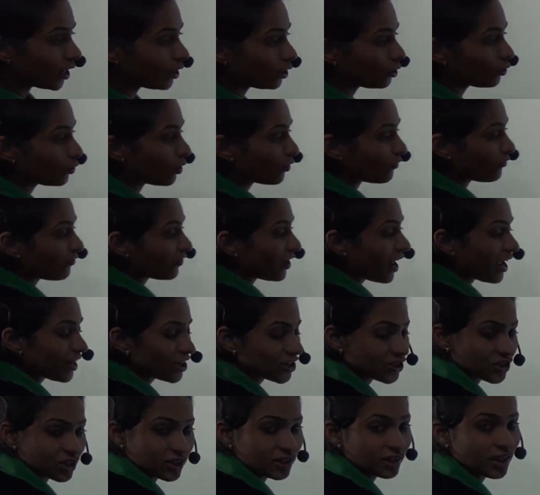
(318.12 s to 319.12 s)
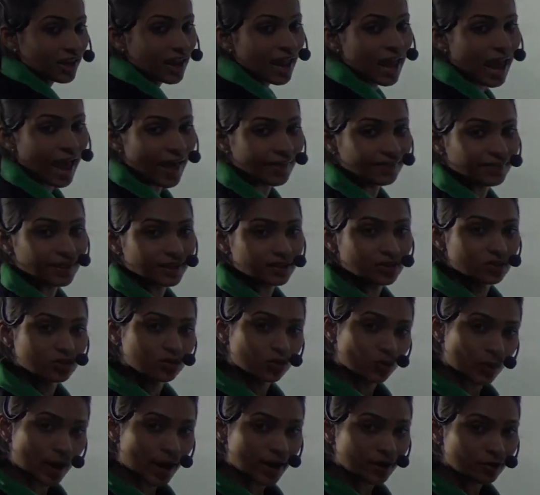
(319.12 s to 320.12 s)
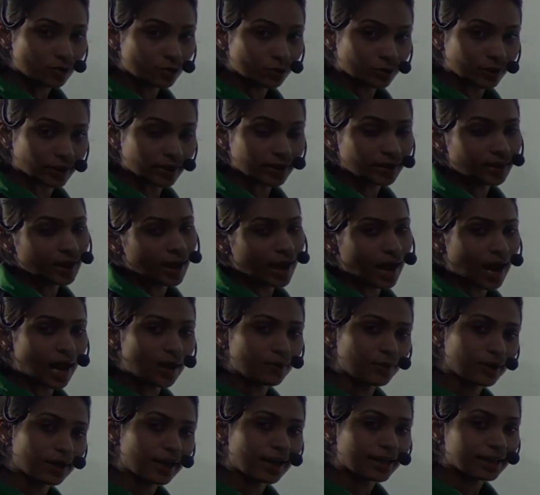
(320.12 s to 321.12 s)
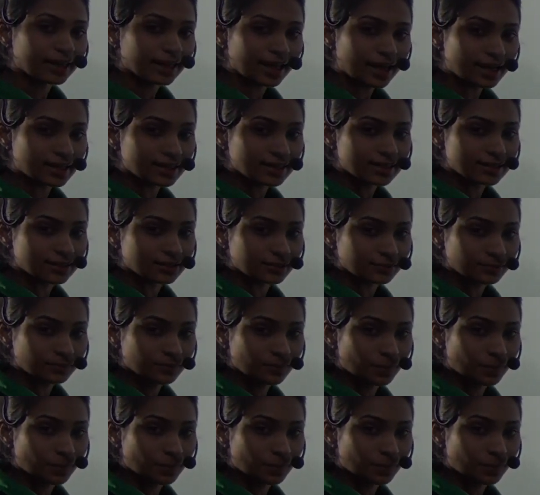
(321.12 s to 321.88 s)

into a fraction and then square root it, I will get the answer.